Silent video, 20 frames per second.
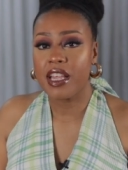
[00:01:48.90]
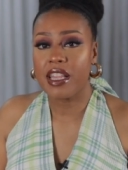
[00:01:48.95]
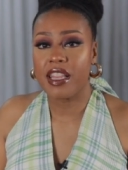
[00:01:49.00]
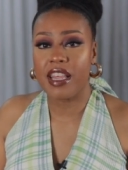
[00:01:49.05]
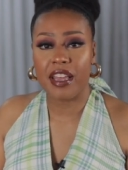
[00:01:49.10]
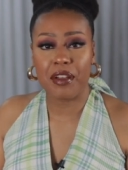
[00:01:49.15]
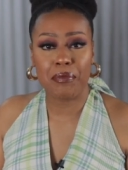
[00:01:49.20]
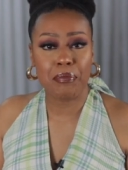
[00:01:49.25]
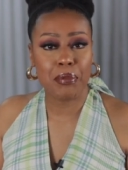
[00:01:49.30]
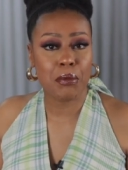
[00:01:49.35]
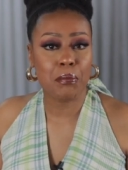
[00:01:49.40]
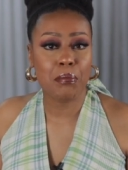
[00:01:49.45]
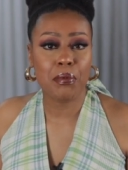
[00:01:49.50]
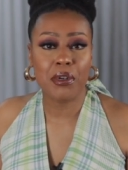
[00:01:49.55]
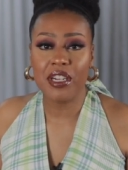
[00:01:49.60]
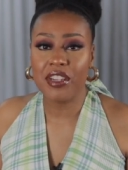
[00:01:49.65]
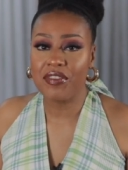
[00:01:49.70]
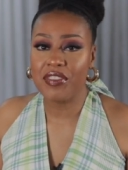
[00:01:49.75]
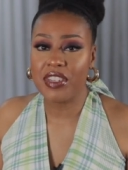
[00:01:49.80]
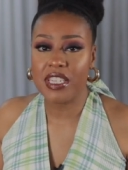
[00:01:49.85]
They have been
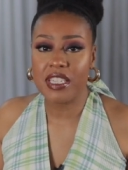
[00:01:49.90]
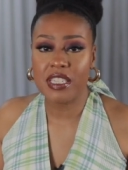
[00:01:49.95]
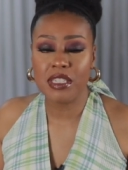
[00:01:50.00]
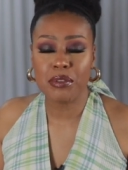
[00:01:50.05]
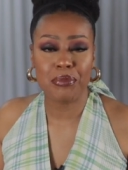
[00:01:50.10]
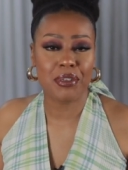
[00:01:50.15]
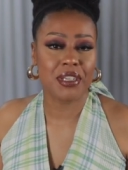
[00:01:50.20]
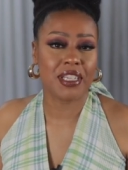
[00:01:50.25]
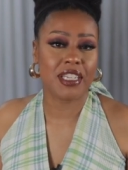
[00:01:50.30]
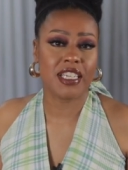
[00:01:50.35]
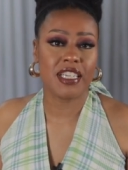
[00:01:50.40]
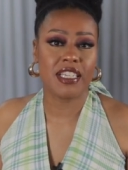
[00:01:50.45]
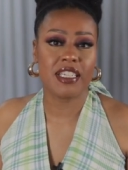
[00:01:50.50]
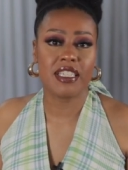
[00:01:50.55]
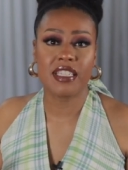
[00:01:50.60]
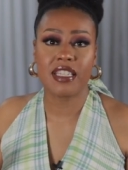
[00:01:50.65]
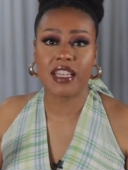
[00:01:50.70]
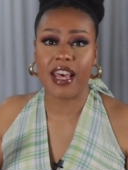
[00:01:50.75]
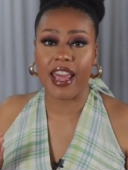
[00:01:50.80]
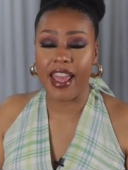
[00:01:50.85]
previous
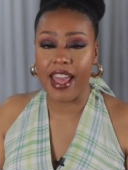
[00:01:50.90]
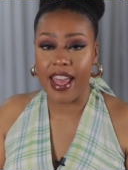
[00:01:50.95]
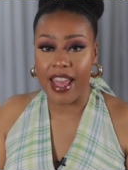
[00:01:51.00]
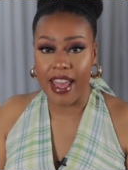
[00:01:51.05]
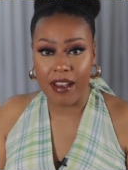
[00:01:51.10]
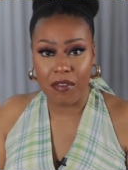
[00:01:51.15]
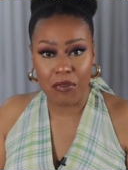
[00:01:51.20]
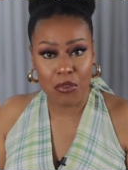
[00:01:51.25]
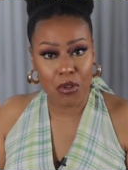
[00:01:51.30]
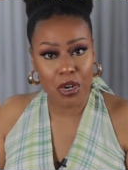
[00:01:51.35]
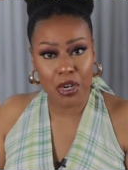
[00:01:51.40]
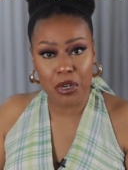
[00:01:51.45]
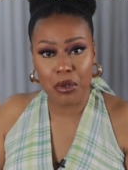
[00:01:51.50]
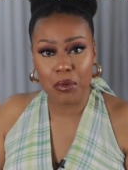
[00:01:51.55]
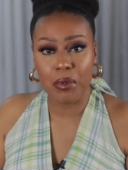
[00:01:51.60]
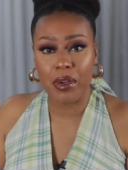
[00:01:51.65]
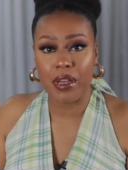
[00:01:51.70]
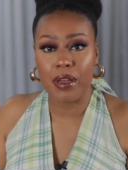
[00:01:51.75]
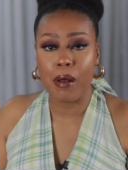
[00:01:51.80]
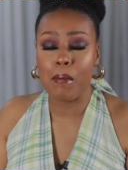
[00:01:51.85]
released. They have worked
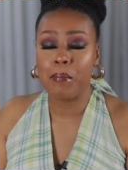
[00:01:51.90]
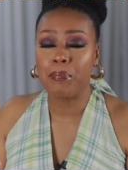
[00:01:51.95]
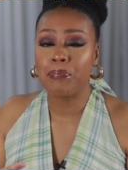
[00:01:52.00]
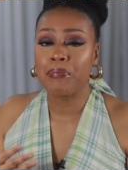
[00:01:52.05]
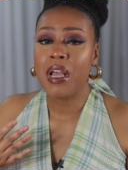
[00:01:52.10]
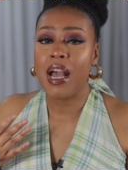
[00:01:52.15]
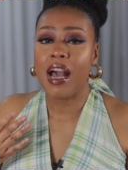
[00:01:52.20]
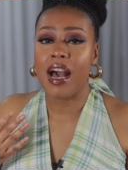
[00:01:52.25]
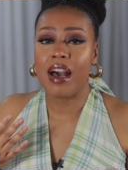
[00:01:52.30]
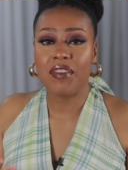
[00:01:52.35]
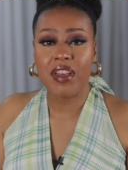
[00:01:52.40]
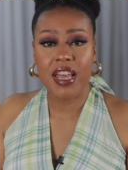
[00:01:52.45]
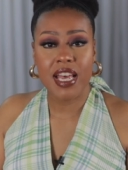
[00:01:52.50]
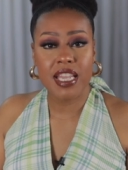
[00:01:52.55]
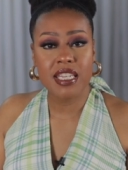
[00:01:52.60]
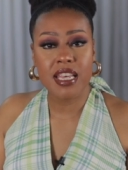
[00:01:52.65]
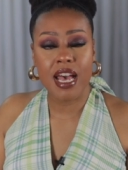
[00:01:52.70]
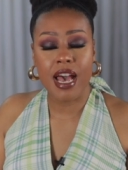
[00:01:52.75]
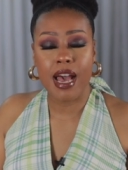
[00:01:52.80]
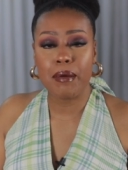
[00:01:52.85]
well. I've
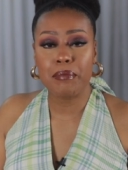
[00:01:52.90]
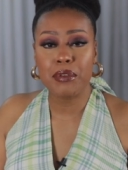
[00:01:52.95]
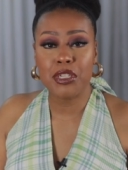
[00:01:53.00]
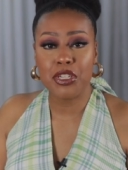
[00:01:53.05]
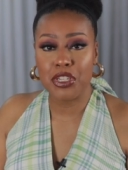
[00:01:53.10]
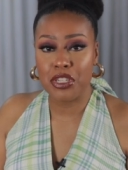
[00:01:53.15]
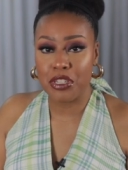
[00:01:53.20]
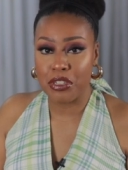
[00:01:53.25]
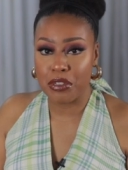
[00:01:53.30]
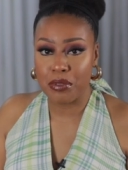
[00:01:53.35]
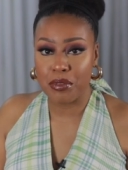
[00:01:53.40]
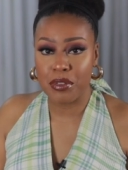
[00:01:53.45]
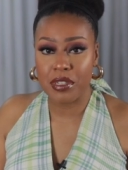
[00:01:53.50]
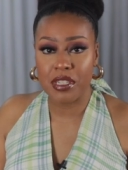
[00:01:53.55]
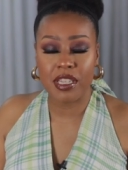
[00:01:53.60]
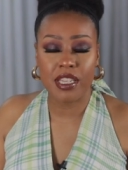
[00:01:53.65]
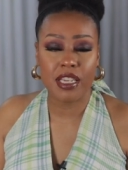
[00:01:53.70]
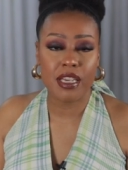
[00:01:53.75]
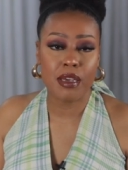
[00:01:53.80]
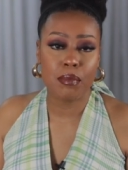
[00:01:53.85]
had time to use
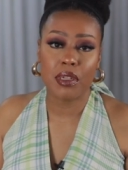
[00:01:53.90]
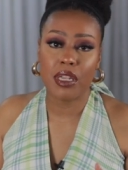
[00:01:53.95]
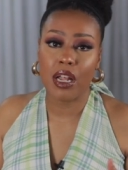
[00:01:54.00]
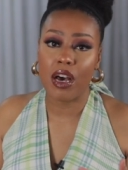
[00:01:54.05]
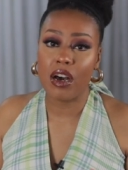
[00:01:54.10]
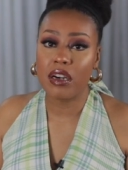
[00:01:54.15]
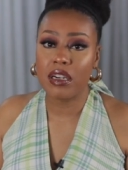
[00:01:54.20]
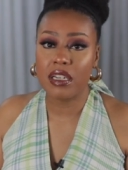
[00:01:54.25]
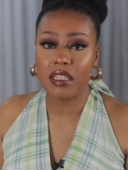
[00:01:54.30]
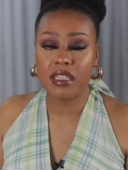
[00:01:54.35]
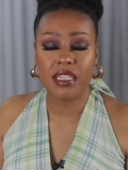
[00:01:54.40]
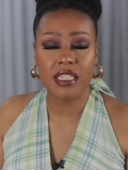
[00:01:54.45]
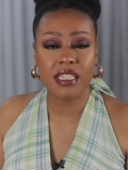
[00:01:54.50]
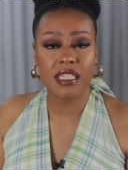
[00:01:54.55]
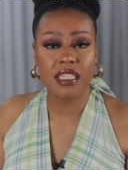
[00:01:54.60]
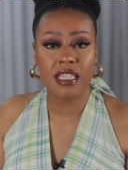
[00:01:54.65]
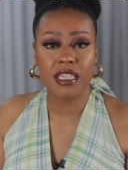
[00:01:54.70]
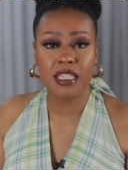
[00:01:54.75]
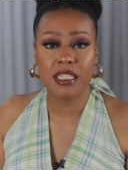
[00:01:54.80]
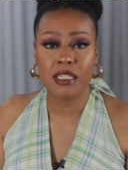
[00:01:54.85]
them longer than
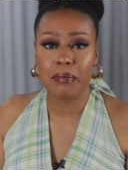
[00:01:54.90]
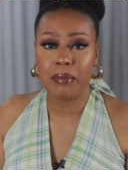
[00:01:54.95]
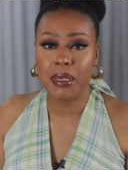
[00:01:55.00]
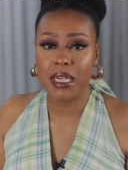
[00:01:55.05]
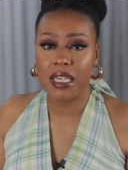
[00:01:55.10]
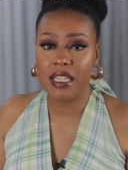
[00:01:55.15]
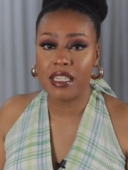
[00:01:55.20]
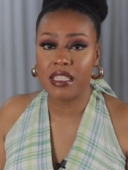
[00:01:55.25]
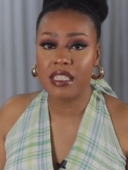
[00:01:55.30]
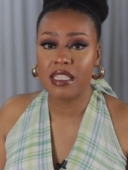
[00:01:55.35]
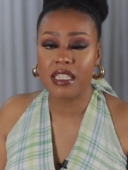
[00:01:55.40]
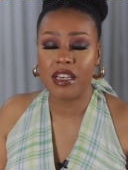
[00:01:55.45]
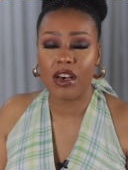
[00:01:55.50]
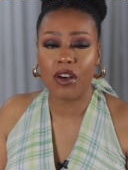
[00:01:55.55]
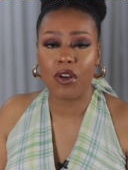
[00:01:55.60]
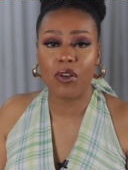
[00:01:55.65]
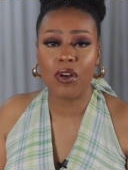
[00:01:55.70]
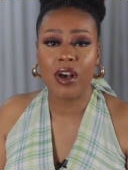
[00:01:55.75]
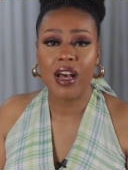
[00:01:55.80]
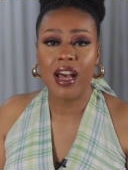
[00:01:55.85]
six months,
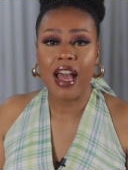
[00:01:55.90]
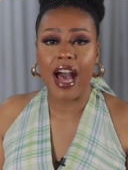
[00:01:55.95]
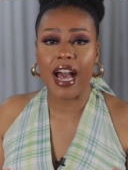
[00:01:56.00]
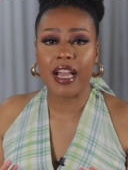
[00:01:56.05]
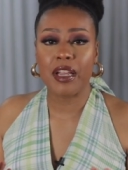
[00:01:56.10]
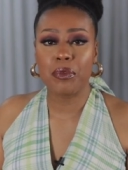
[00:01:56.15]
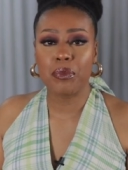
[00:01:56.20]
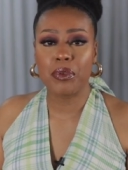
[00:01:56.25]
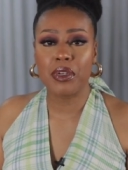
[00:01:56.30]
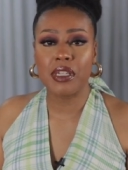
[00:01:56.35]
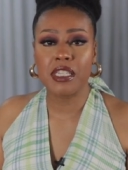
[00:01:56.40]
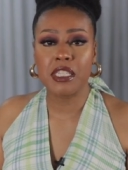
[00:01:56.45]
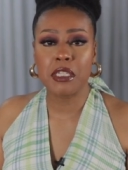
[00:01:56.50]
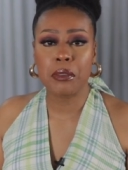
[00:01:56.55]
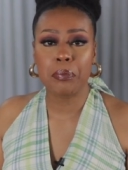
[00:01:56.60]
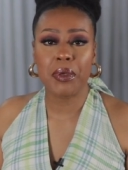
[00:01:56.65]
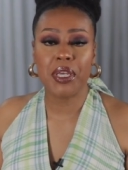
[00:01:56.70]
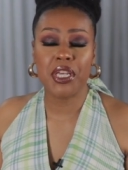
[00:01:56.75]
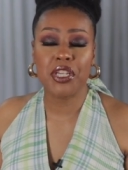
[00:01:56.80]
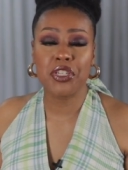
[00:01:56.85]
so I can really
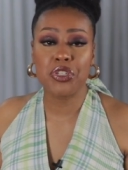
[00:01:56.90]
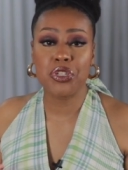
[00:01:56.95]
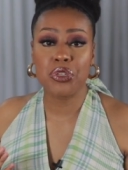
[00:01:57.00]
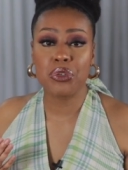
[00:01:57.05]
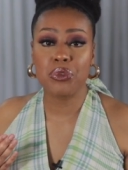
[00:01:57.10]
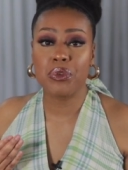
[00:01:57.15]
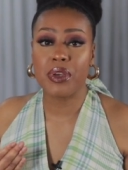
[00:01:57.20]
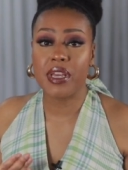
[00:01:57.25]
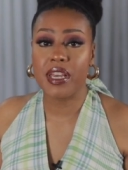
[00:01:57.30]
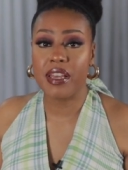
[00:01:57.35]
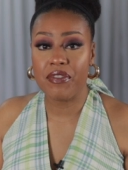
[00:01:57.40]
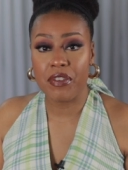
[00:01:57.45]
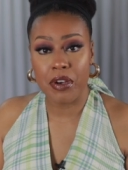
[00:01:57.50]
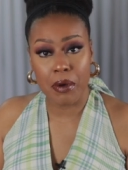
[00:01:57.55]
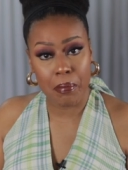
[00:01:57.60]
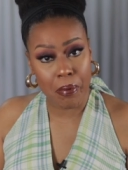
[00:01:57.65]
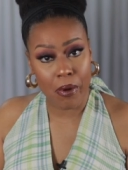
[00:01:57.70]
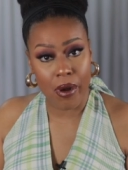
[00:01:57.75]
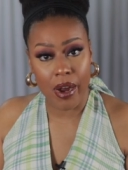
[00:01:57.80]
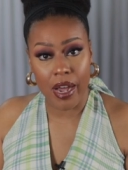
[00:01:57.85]
speak to if a
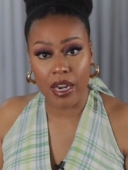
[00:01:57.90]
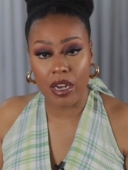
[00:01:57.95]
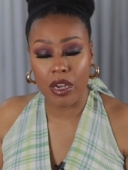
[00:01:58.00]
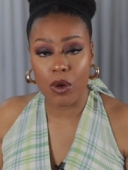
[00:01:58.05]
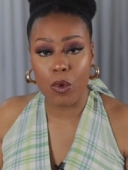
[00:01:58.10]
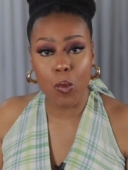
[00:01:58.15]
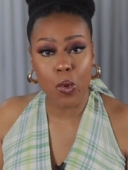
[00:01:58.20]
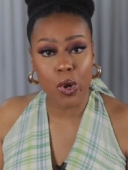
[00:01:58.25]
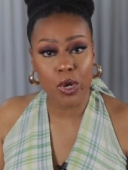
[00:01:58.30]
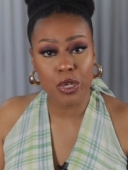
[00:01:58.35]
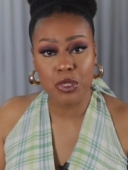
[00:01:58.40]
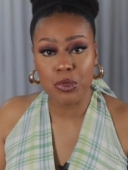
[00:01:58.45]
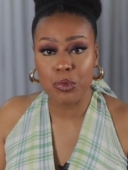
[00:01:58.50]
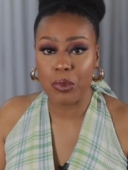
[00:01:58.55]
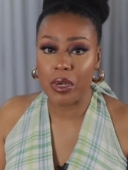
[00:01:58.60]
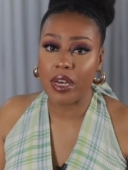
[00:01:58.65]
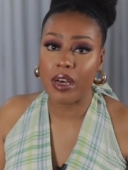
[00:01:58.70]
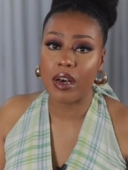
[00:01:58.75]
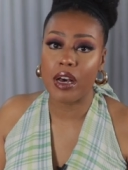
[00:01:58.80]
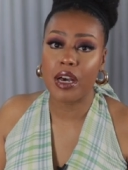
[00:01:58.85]
product works
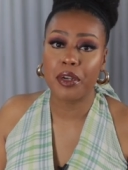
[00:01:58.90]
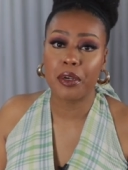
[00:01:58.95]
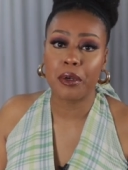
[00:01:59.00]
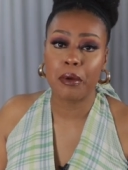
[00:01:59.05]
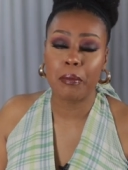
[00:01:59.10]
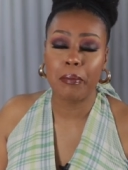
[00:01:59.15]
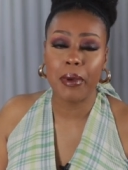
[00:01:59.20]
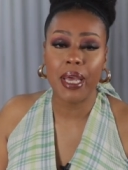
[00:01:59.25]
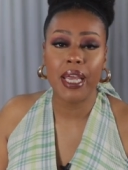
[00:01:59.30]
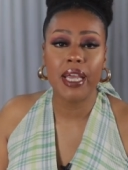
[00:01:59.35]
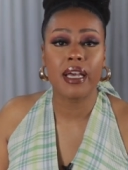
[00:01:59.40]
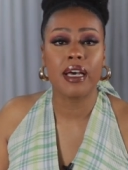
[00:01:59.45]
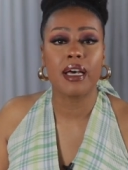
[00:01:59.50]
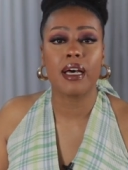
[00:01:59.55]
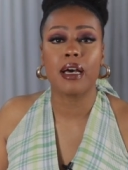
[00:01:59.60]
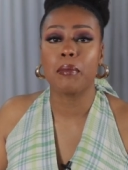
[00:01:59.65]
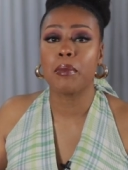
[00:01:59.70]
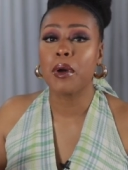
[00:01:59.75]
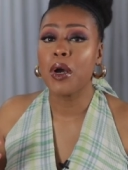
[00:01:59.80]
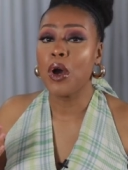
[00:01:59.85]
well under
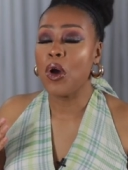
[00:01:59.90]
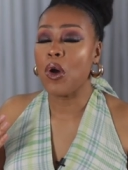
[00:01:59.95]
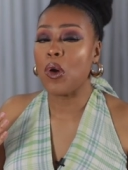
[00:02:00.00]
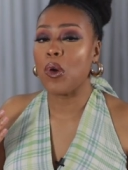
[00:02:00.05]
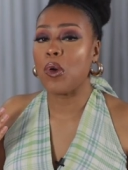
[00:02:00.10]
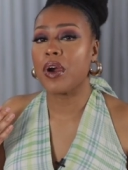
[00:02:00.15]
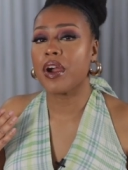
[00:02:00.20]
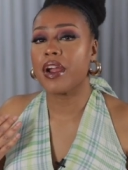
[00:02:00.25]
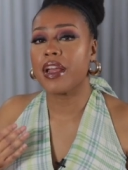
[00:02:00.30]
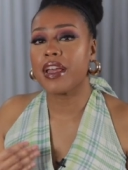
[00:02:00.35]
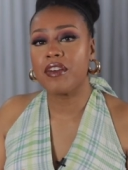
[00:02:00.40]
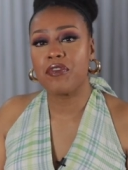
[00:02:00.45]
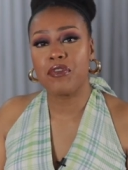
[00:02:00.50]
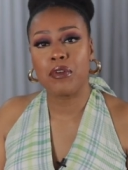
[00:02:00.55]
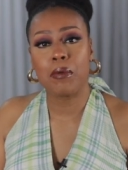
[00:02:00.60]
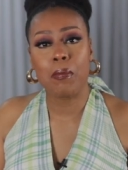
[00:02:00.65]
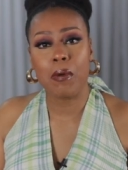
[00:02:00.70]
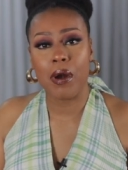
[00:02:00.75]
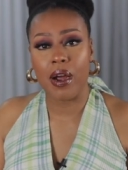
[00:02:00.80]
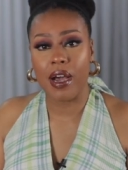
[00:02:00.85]
makeup or or if
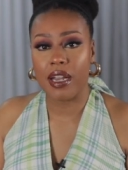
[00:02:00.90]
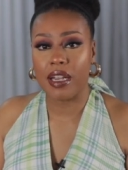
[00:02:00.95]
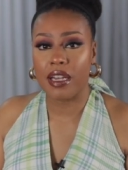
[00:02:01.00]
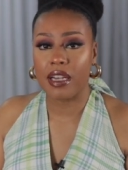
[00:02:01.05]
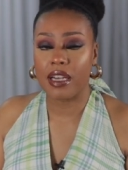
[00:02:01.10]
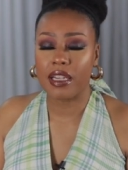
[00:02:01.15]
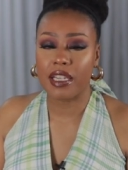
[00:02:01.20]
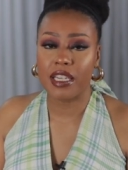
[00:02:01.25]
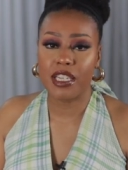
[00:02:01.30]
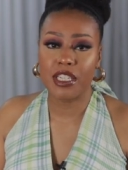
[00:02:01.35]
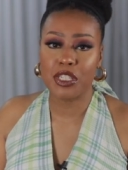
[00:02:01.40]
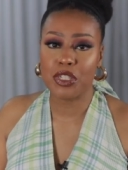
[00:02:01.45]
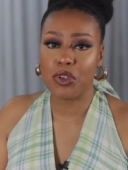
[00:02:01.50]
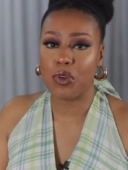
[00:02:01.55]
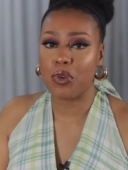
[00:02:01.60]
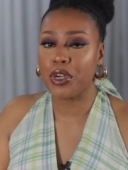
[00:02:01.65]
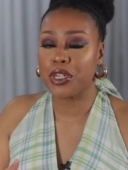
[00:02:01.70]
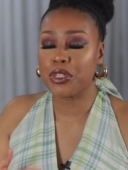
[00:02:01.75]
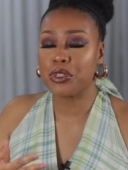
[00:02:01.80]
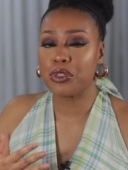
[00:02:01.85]
a product is
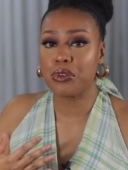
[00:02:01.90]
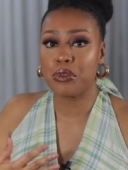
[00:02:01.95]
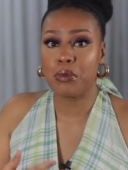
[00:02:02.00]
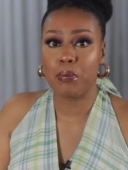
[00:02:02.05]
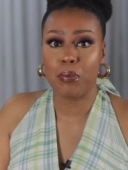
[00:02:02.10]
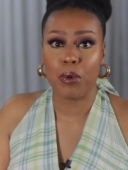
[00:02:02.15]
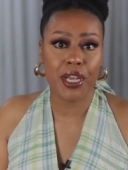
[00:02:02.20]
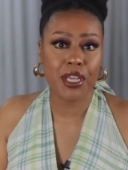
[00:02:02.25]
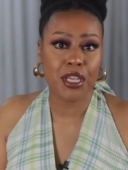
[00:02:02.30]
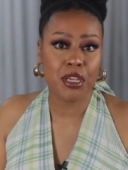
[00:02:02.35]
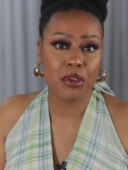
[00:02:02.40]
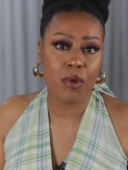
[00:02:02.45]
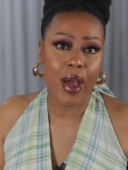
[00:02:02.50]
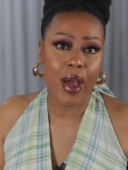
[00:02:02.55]
going to break you